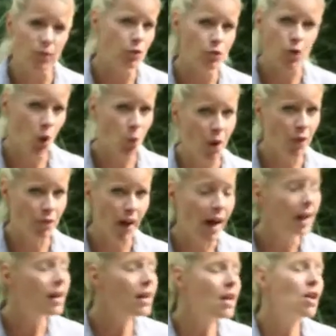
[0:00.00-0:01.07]
and you don't want that.
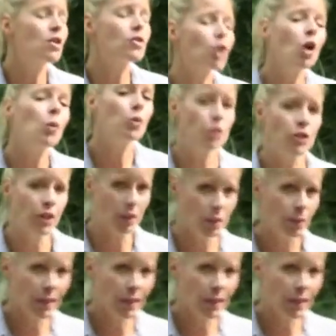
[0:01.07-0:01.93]
So we're just gonna